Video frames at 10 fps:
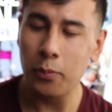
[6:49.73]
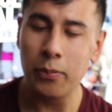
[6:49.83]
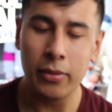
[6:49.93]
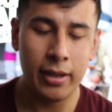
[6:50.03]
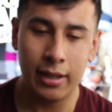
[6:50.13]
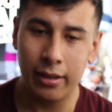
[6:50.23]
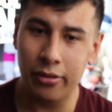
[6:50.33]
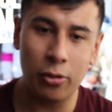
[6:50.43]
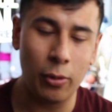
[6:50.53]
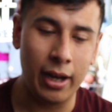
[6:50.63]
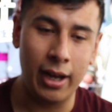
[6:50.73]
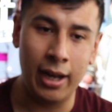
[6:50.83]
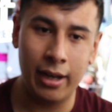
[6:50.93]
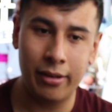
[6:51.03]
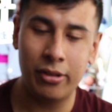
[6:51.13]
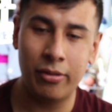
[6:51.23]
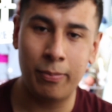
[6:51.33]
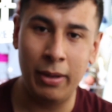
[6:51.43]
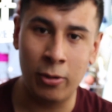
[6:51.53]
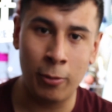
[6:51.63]
do a hug, let's just
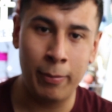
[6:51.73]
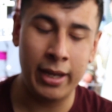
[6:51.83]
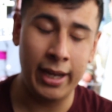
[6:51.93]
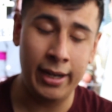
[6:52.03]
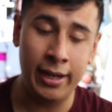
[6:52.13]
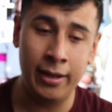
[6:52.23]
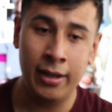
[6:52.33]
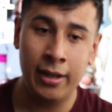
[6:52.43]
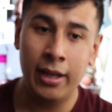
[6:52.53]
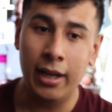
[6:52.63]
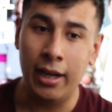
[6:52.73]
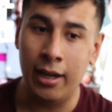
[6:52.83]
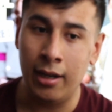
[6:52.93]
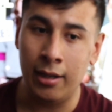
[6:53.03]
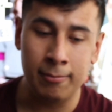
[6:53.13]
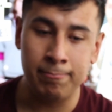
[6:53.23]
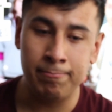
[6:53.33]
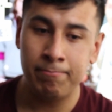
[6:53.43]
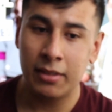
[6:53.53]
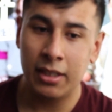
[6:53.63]
be a group again. And
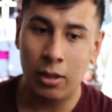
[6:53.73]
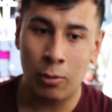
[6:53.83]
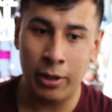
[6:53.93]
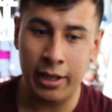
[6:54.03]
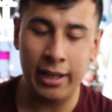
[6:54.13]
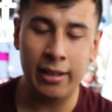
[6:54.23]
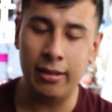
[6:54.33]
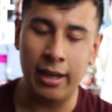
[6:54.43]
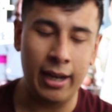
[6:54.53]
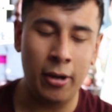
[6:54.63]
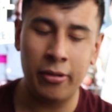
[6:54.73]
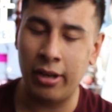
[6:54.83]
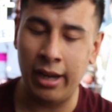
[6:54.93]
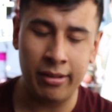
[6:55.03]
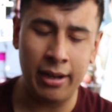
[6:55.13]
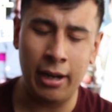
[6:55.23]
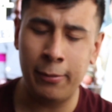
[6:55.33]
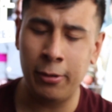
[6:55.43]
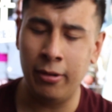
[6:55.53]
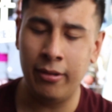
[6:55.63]
Ricky also has the
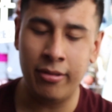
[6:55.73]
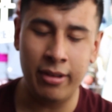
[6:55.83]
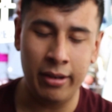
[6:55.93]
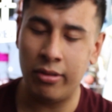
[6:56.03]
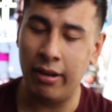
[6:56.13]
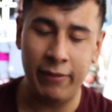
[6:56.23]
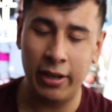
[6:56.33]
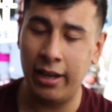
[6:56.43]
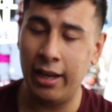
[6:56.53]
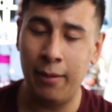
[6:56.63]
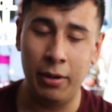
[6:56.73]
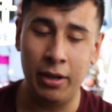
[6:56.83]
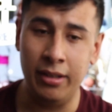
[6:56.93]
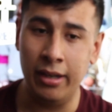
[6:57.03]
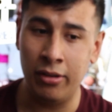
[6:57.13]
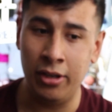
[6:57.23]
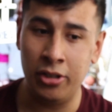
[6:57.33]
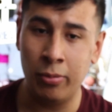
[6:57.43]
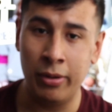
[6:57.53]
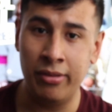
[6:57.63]
opportunity to say something again, but he doesn't. He
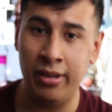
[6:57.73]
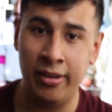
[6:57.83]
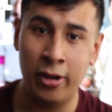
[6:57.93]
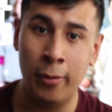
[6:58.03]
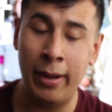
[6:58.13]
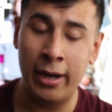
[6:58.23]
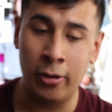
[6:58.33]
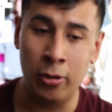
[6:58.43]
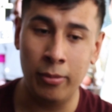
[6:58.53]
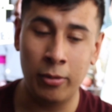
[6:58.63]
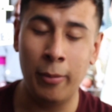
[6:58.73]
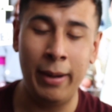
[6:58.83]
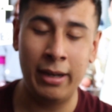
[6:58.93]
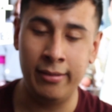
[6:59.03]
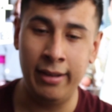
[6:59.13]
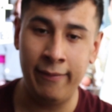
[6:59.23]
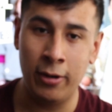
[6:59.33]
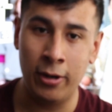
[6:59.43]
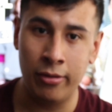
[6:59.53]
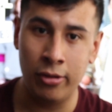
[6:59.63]
just wants Nini to go back home, go back to
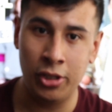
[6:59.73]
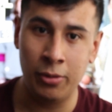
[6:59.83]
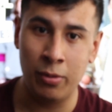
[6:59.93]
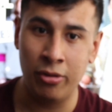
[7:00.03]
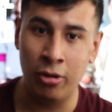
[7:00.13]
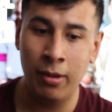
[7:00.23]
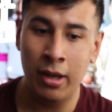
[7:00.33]
Denver, so she can resume